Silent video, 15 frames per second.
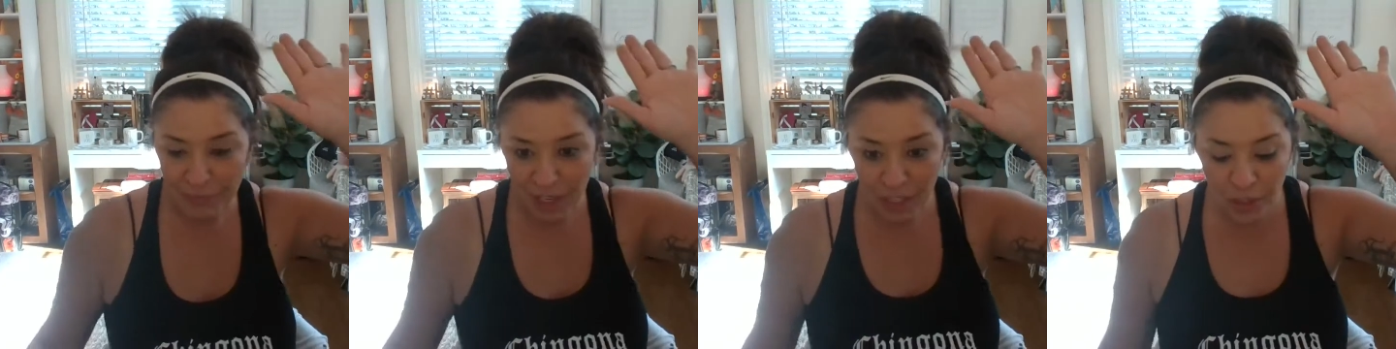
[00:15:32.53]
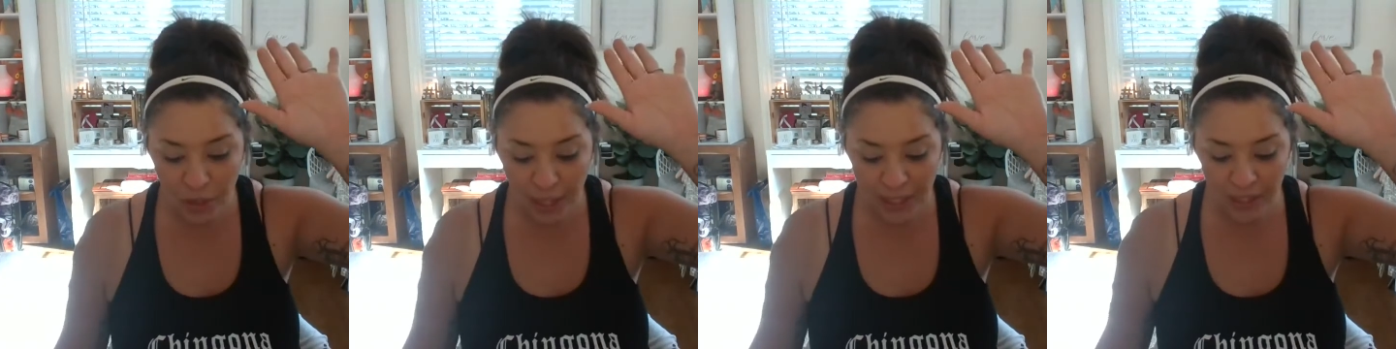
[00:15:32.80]
Do
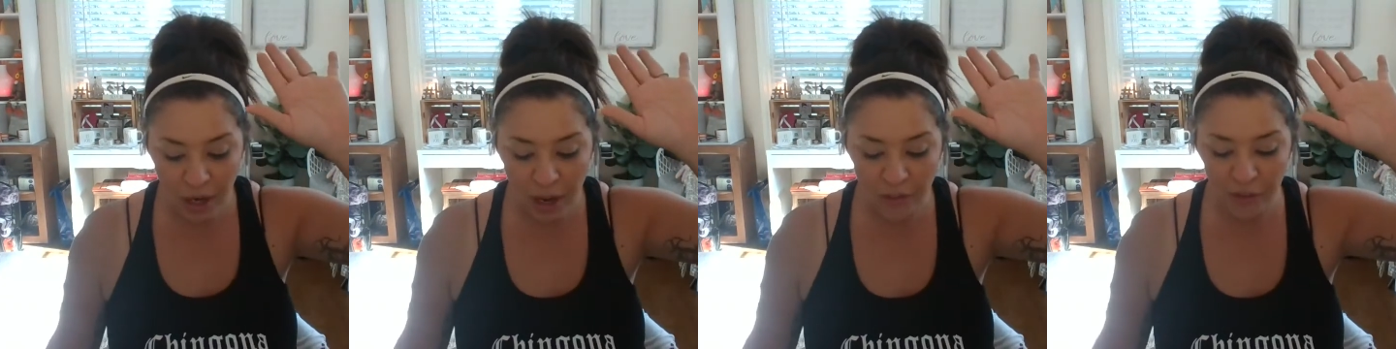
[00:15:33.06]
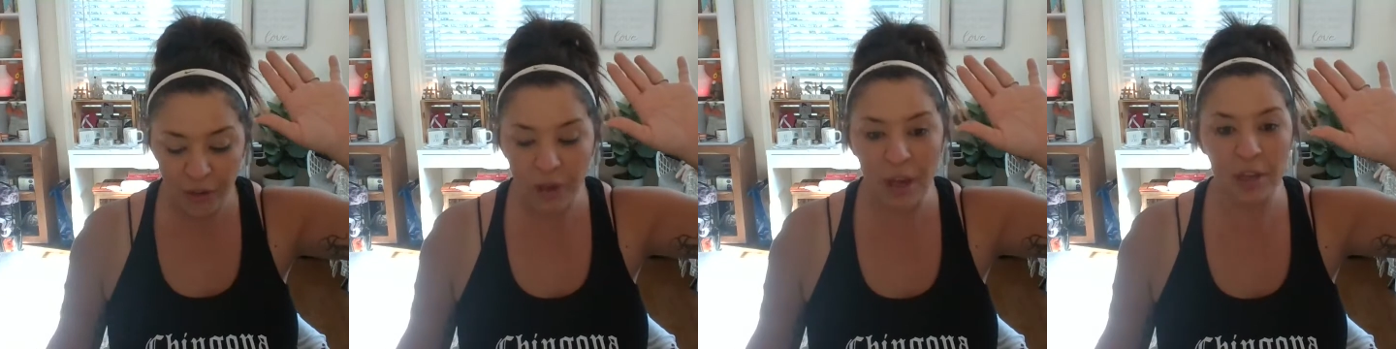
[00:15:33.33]
you guys
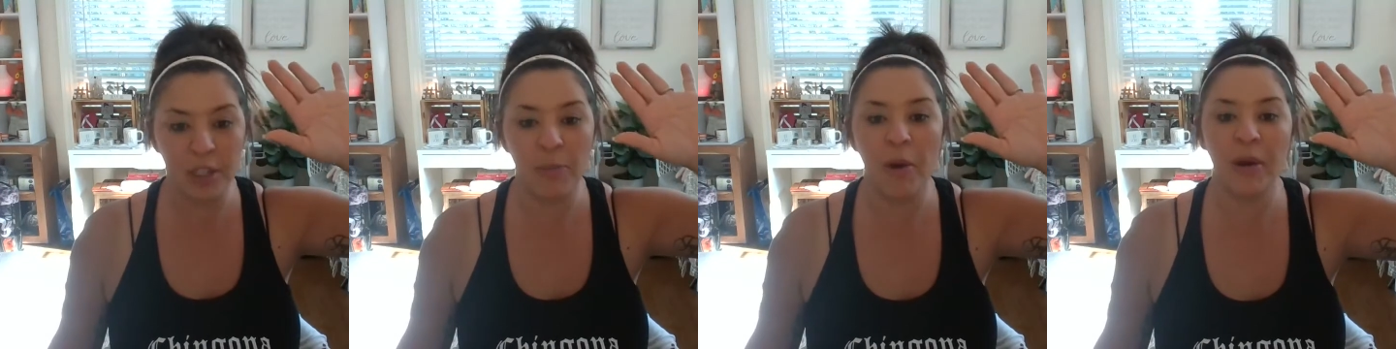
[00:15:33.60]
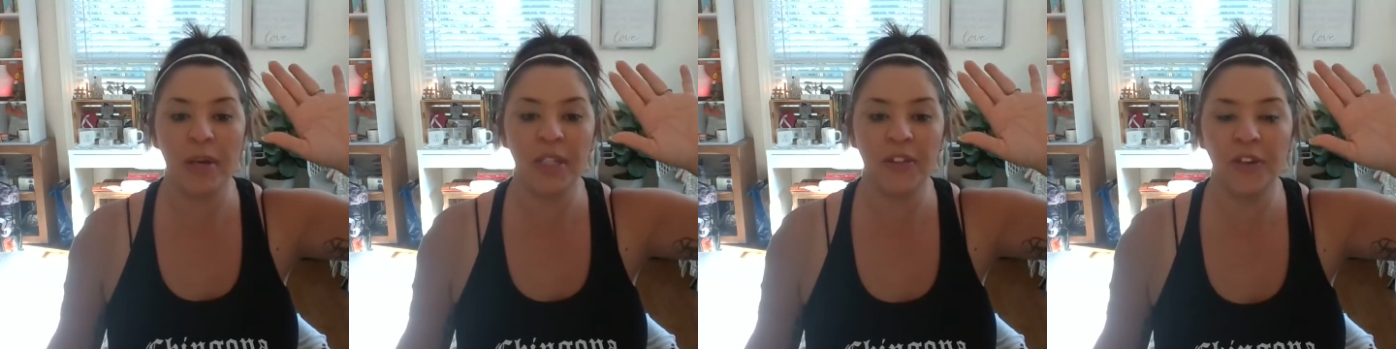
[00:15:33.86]
offer launch
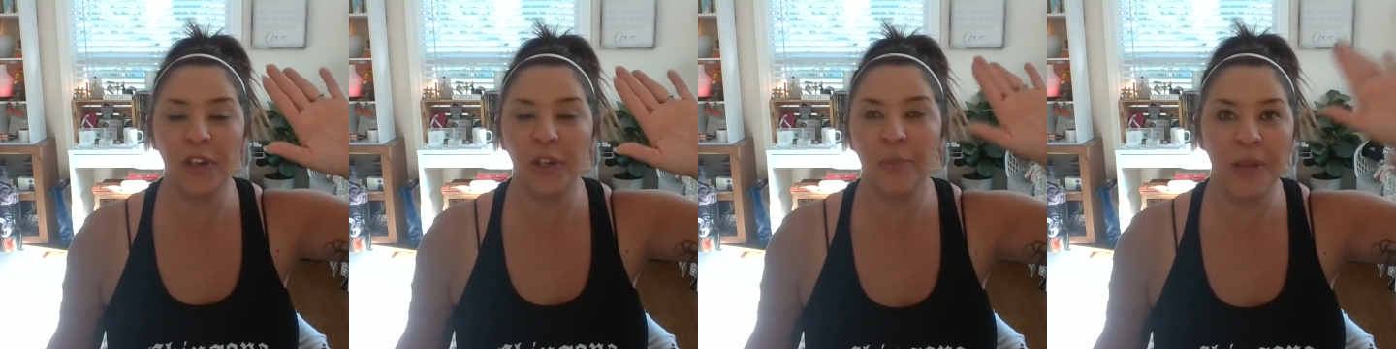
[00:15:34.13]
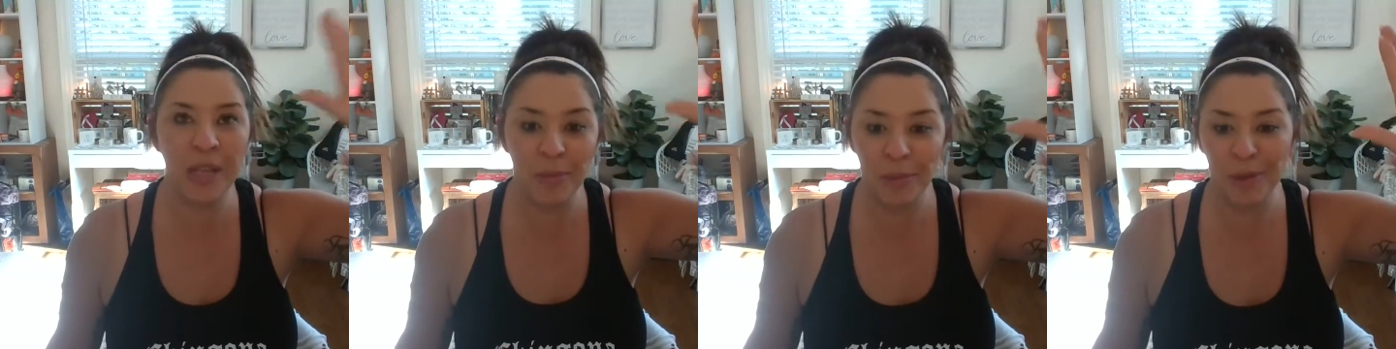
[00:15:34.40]
parties for your
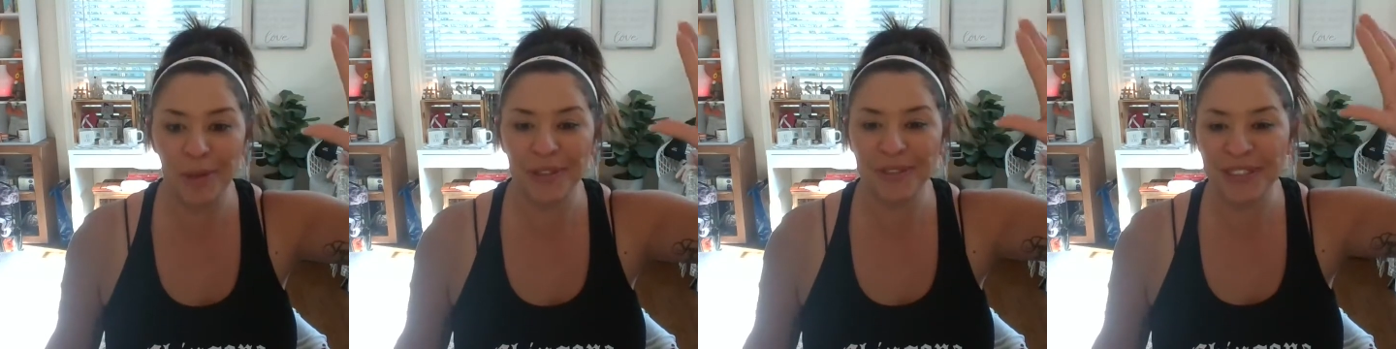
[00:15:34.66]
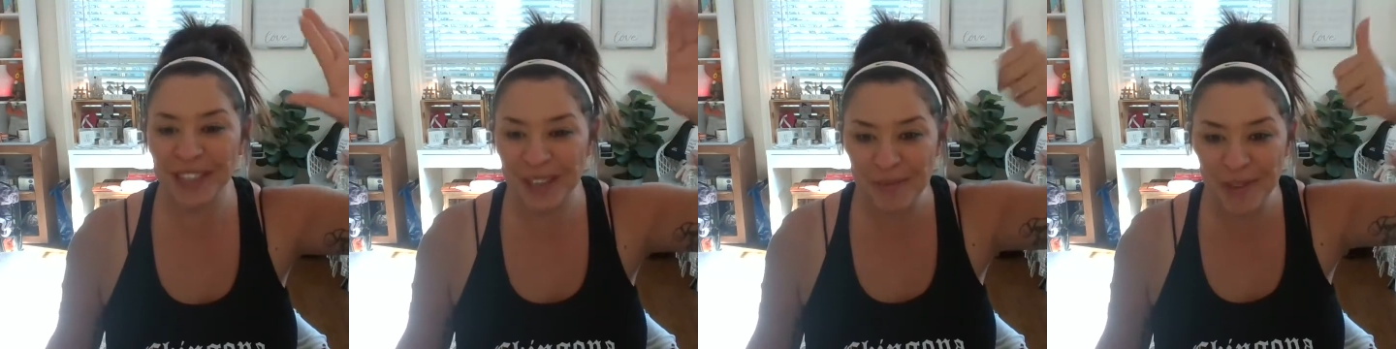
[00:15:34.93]
people?
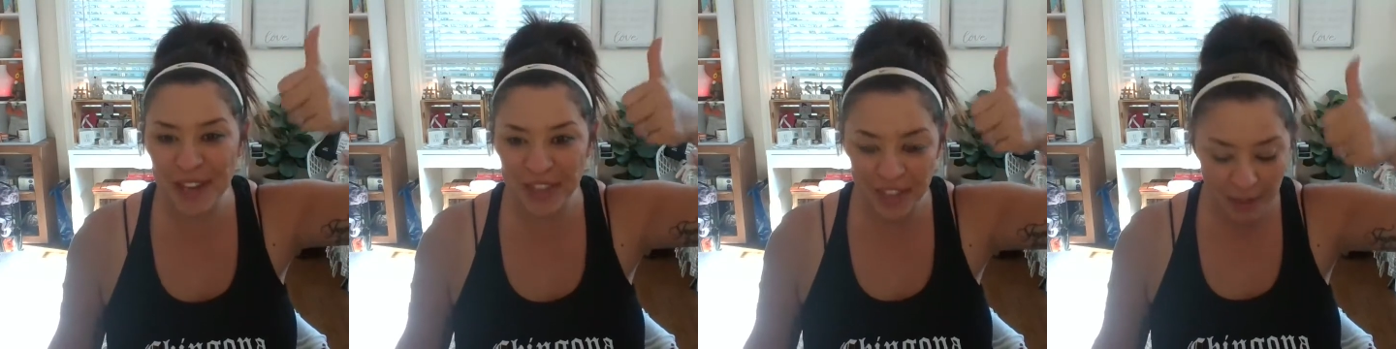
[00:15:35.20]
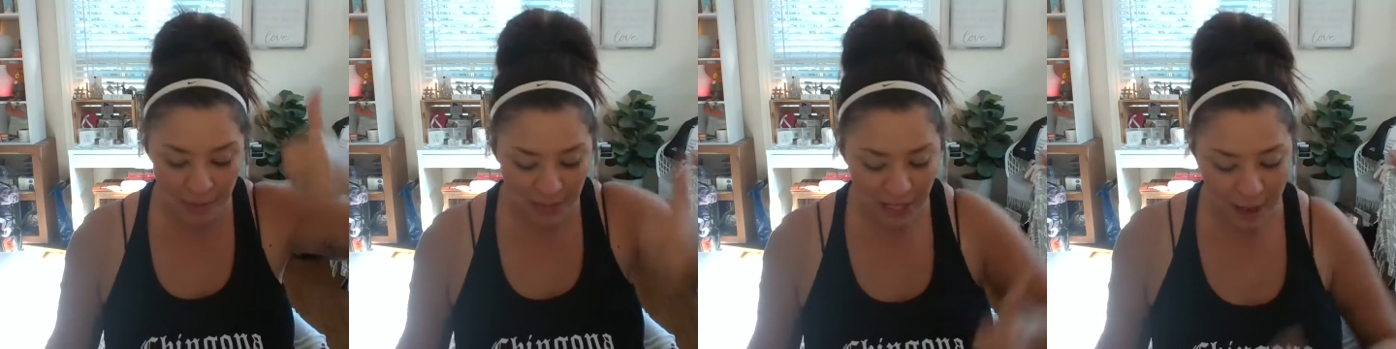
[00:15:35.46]
Give me a
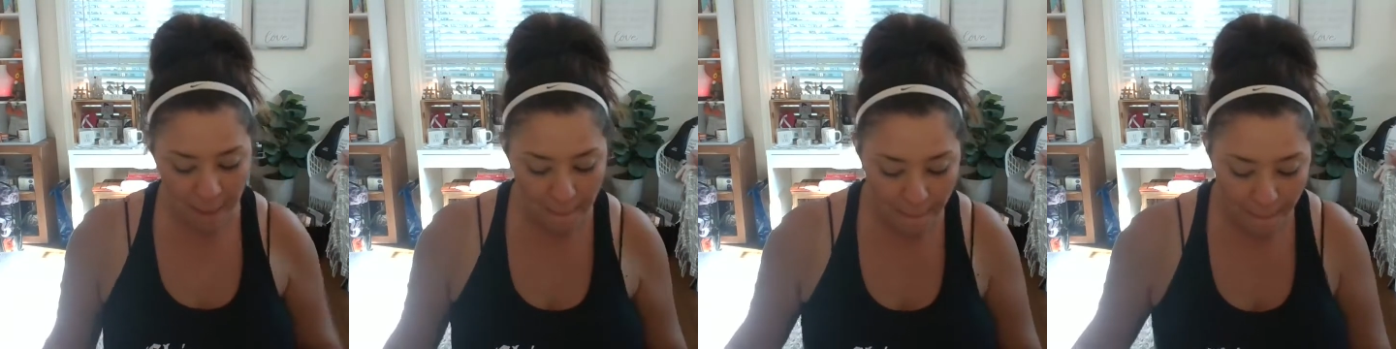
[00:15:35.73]
thumbs up.